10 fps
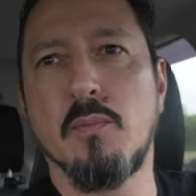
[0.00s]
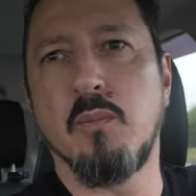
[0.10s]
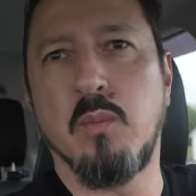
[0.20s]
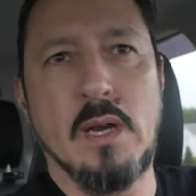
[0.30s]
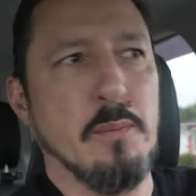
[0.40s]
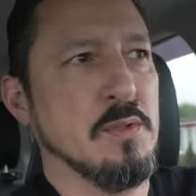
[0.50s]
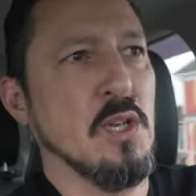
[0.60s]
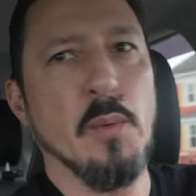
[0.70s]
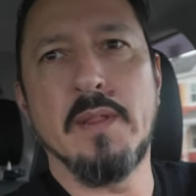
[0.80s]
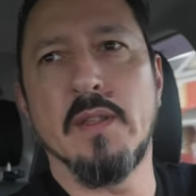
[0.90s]
when I was
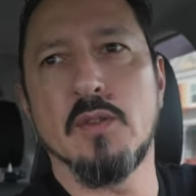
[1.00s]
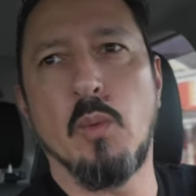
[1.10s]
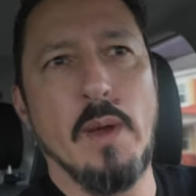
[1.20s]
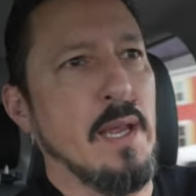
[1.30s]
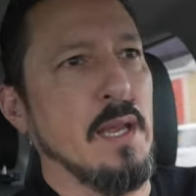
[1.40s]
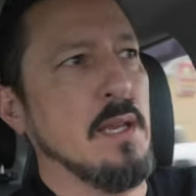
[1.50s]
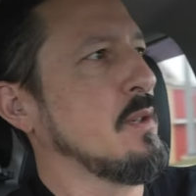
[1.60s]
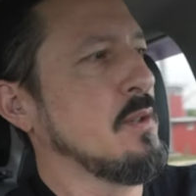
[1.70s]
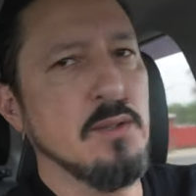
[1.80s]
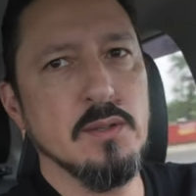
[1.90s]
going this way
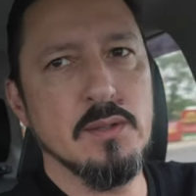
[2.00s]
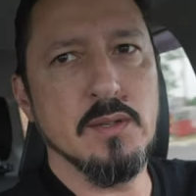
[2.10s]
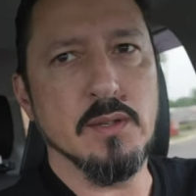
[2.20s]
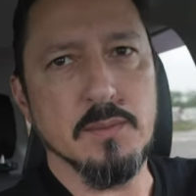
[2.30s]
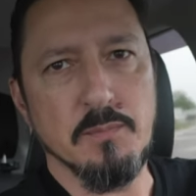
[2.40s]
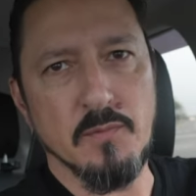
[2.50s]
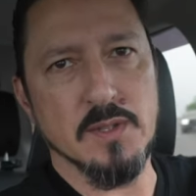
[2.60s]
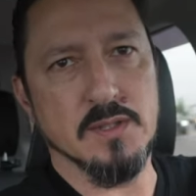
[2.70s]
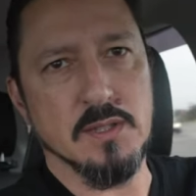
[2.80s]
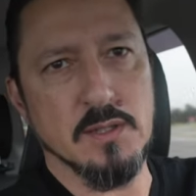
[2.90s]
to
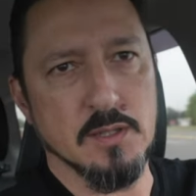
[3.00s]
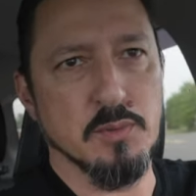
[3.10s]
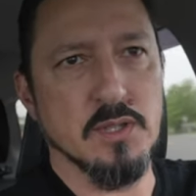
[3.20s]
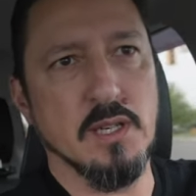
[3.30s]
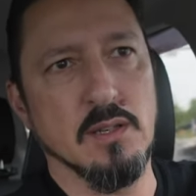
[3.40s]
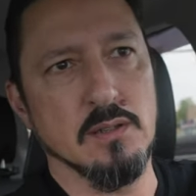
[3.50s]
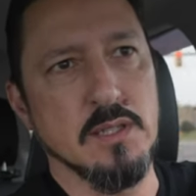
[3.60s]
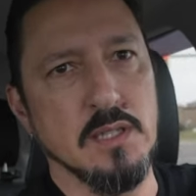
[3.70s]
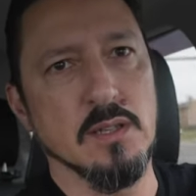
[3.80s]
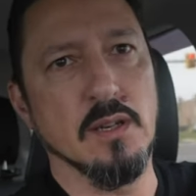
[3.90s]
visit this particular
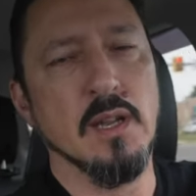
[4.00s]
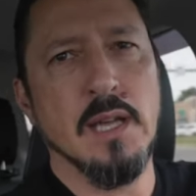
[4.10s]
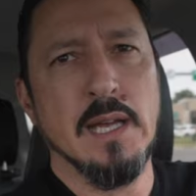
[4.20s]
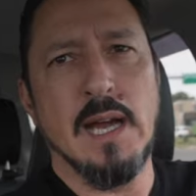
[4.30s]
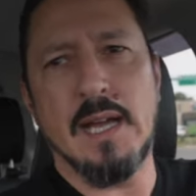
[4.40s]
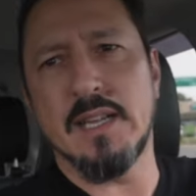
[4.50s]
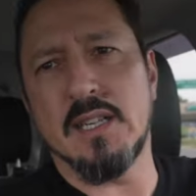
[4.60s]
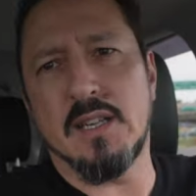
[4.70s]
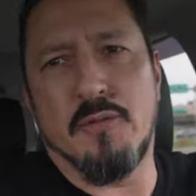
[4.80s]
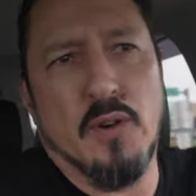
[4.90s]
dealer, I
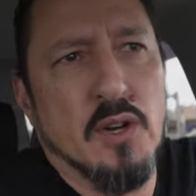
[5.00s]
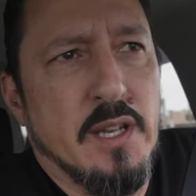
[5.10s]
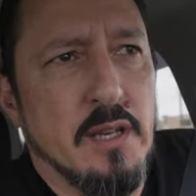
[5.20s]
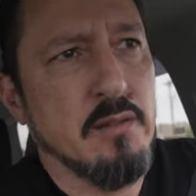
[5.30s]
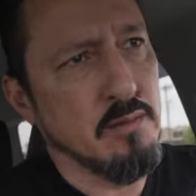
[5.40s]
got diverted